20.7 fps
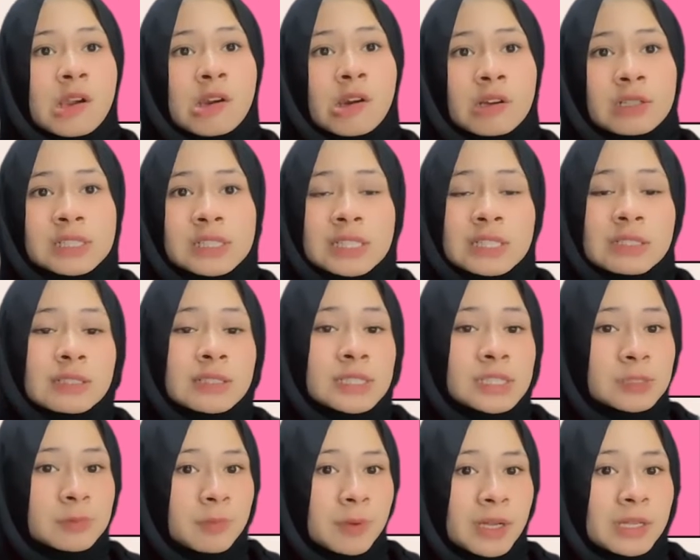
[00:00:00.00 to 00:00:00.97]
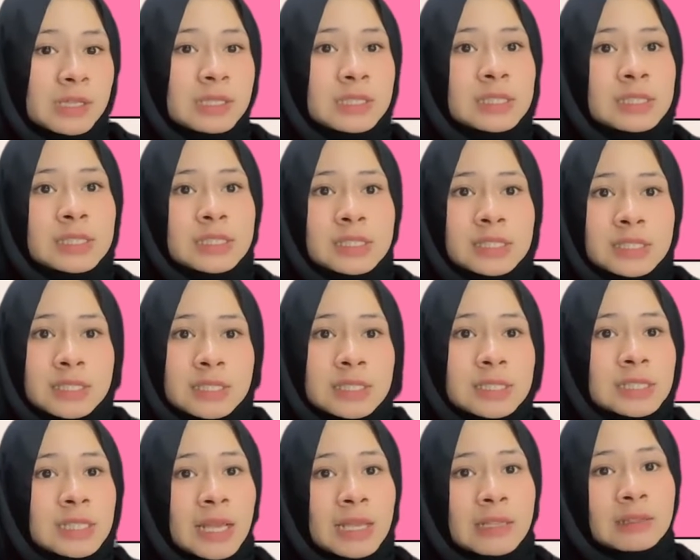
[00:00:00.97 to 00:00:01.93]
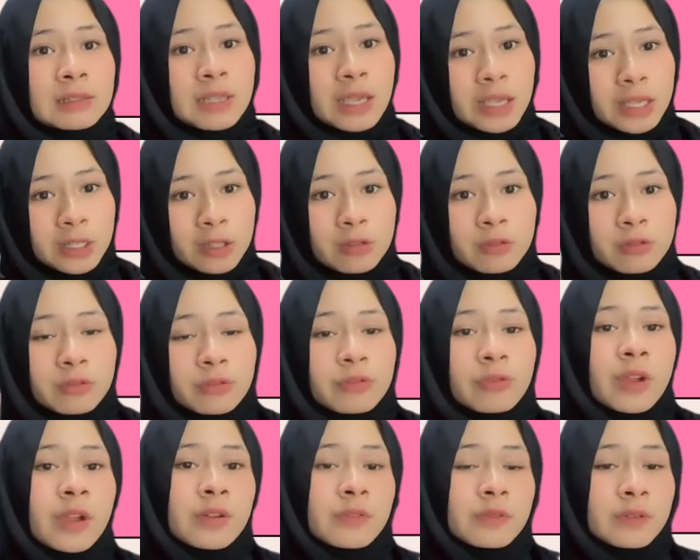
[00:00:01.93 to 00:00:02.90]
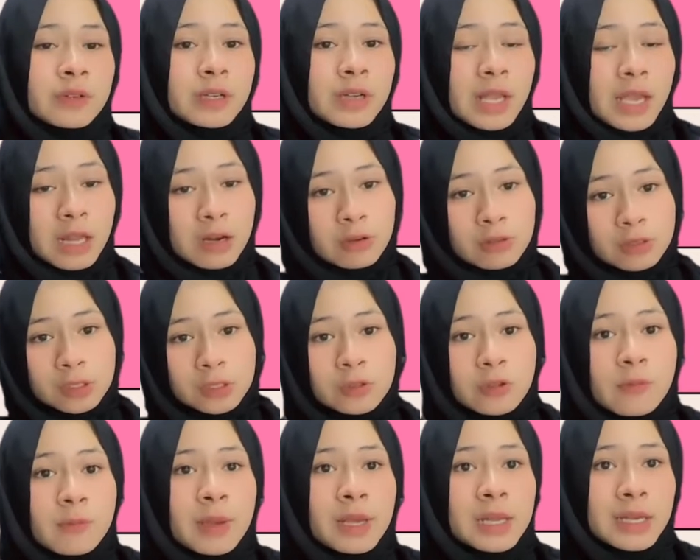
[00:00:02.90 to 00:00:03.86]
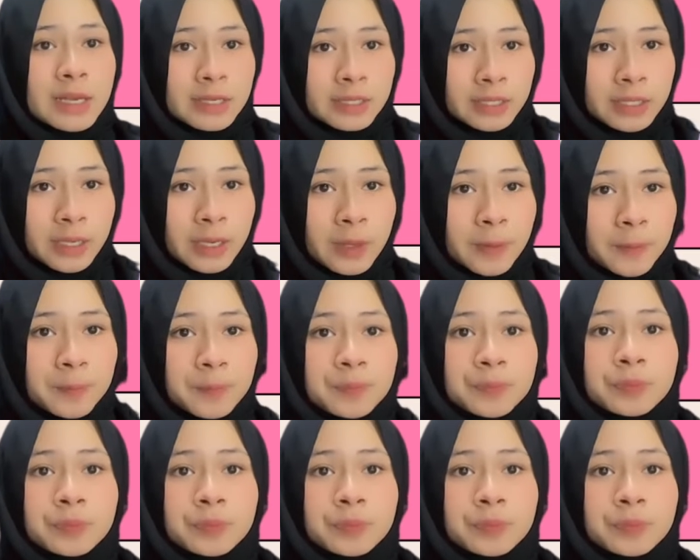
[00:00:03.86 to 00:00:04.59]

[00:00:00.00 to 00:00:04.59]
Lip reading: causing the spread diseases like dengue, fever, and also malaria.